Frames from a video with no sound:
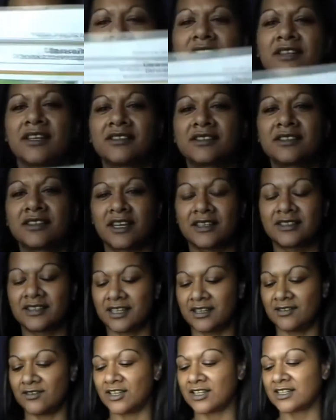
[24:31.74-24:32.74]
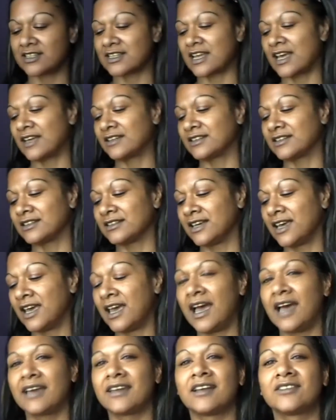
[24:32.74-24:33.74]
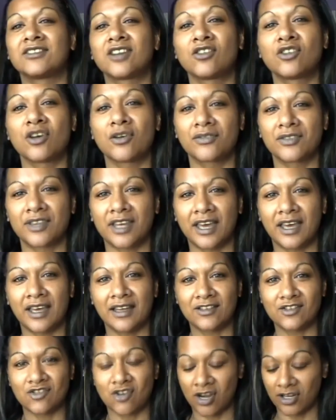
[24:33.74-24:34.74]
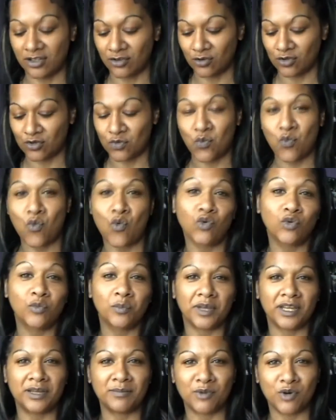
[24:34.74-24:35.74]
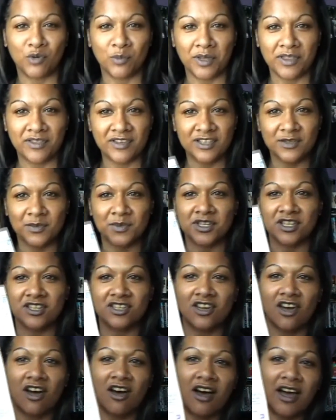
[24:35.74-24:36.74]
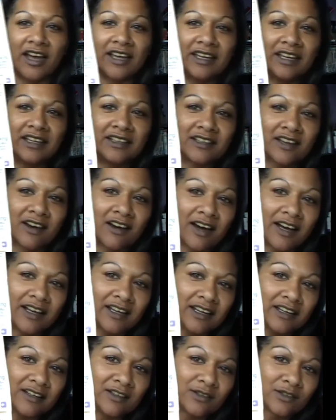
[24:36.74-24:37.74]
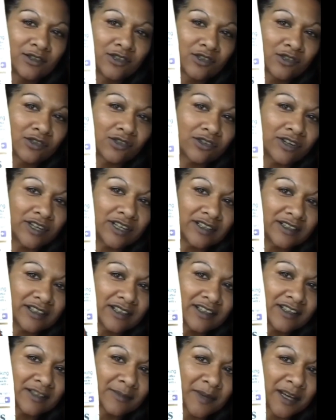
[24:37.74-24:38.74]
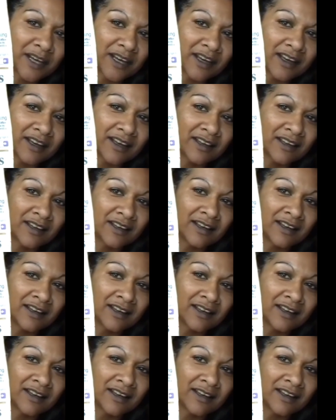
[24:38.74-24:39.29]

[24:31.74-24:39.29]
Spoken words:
That's yesterday's Evening Standard. And I don't know if they're trying not to warn people, but this was a tiny, tiny little story. You see this bit here?